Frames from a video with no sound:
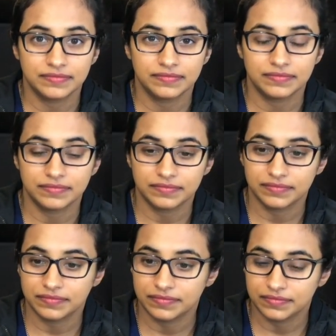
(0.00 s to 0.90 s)

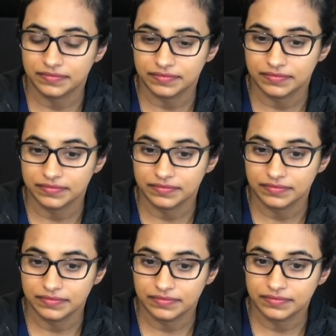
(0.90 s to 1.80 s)

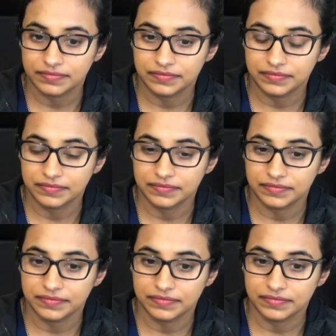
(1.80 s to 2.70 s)

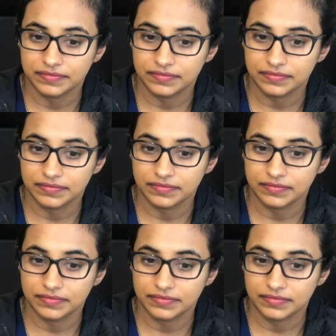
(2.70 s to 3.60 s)

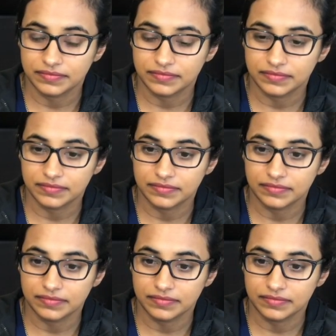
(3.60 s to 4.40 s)
(not speaking)